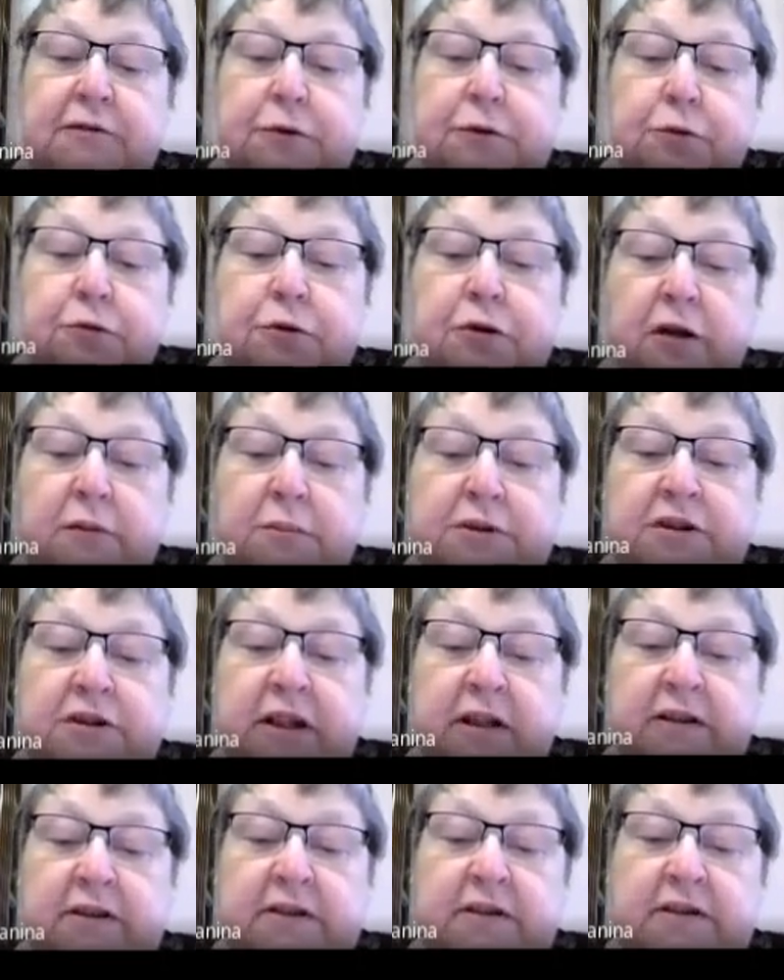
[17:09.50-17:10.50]
two norms
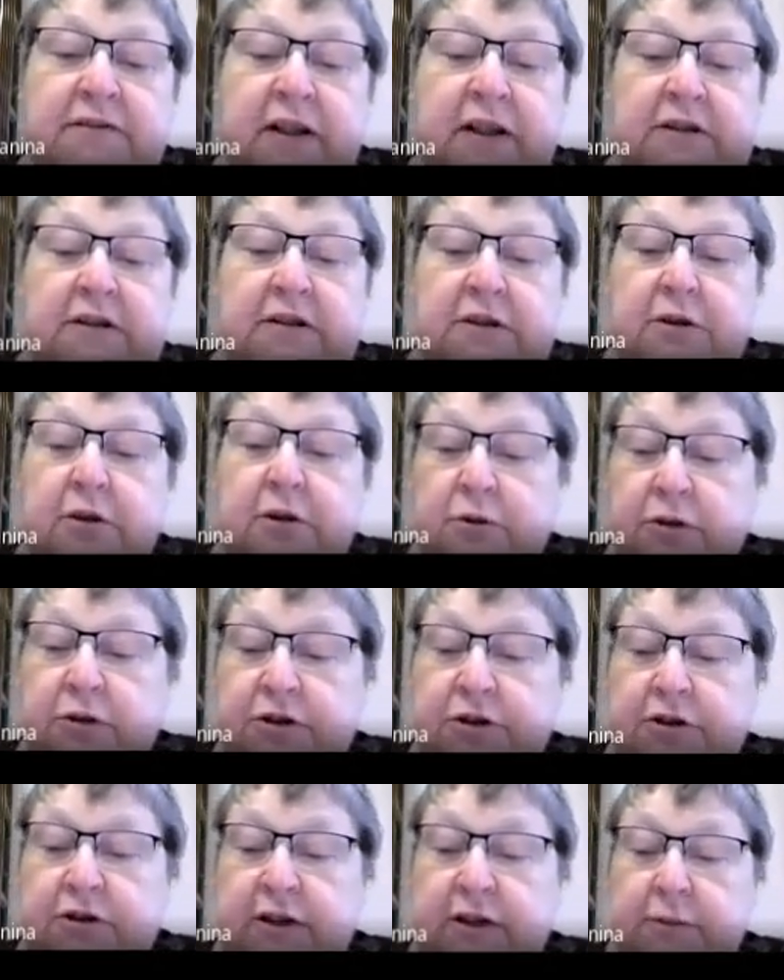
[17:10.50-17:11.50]
satisfy this
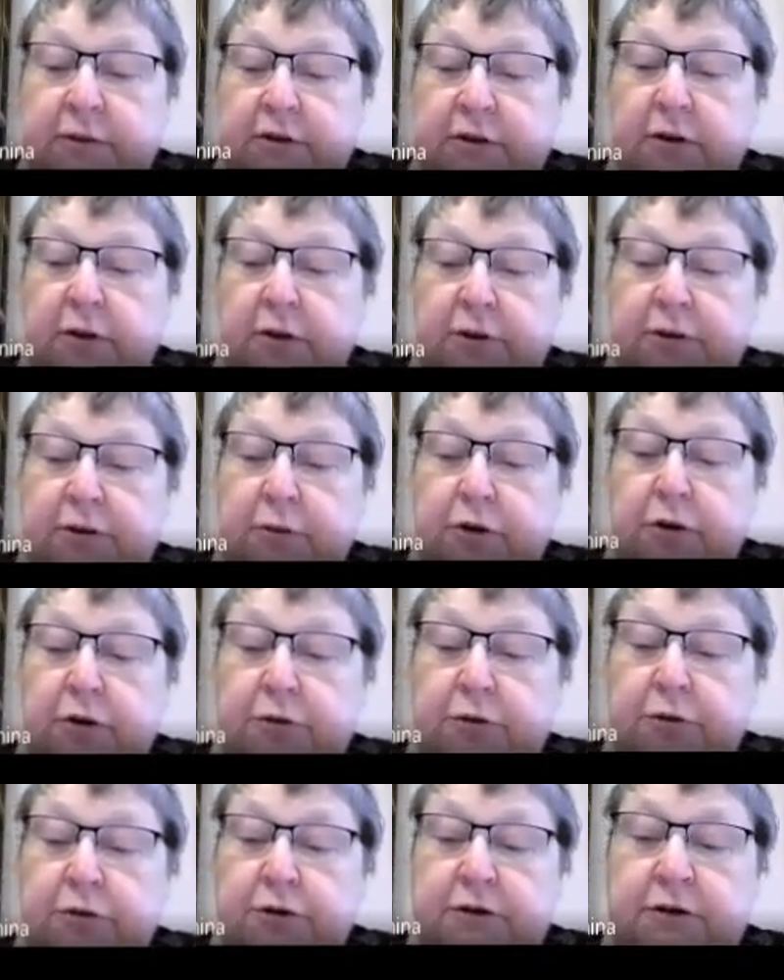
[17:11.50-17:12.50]
condition, I will call them
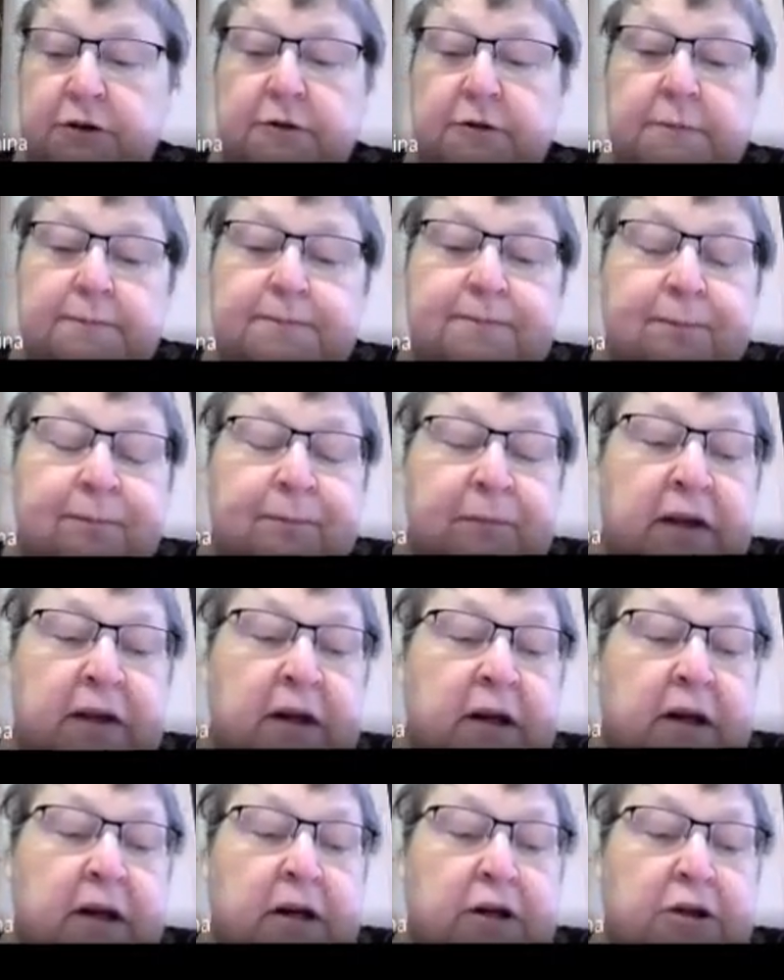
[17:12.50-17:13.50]
conjugate.
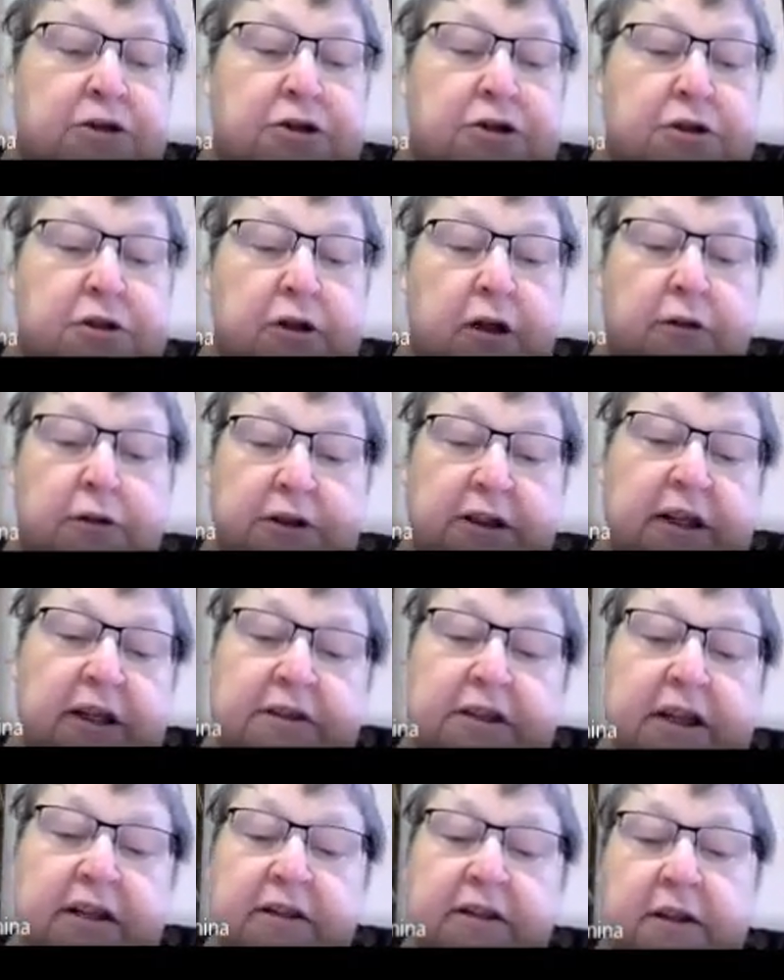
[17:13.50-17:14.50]
So they are
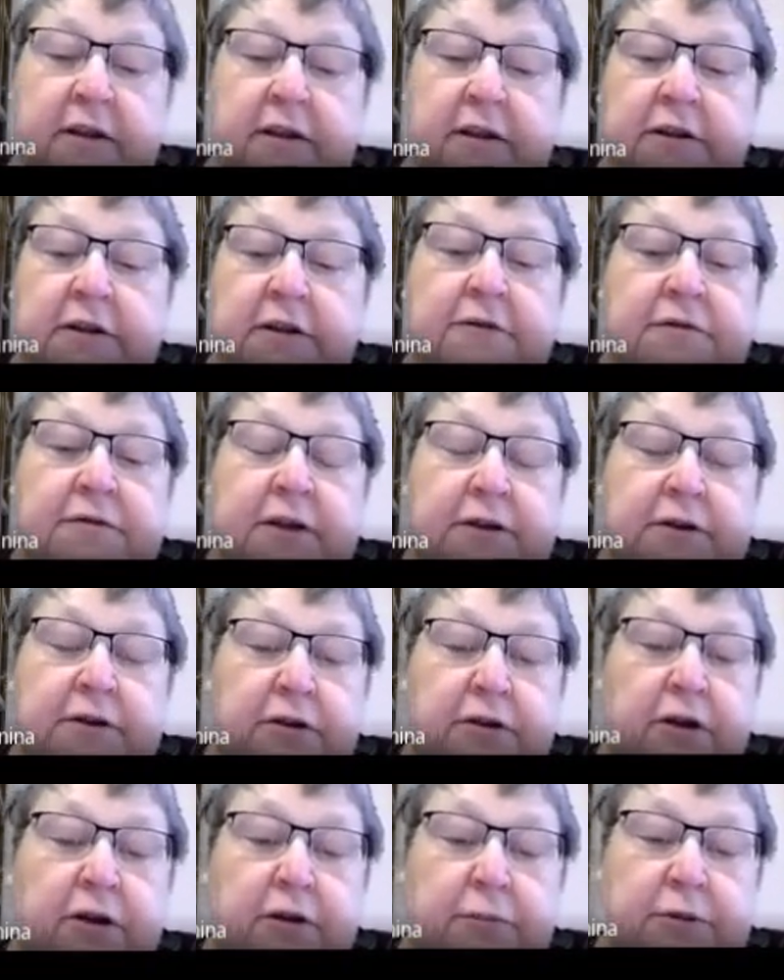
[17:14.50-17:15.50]
technically different
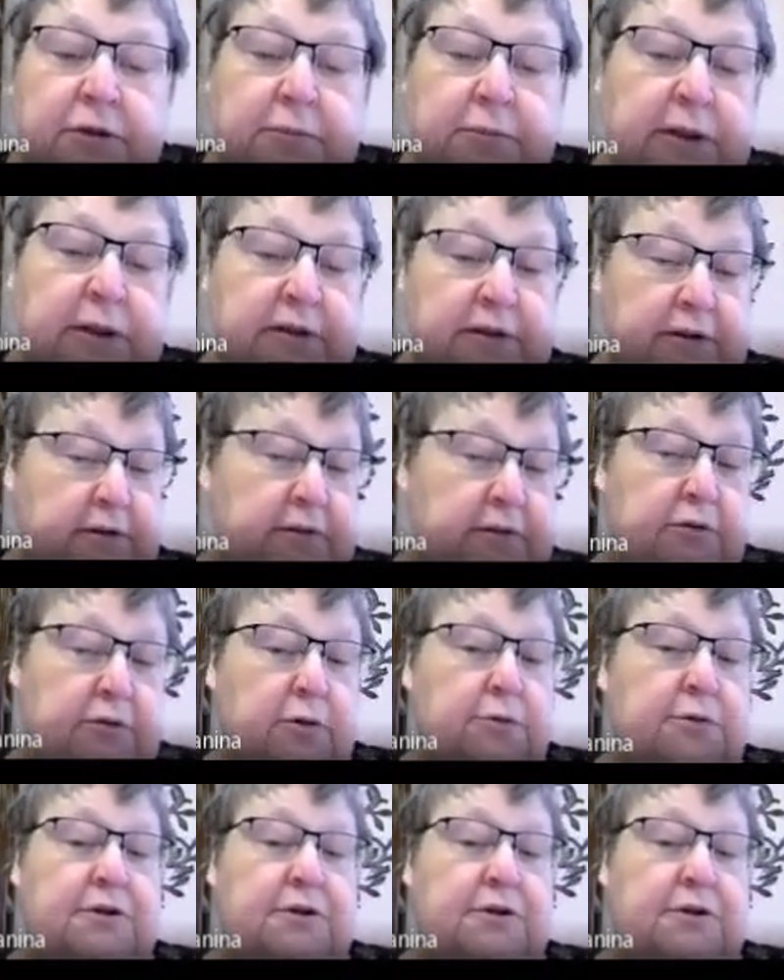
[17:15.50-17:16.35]
norms, but not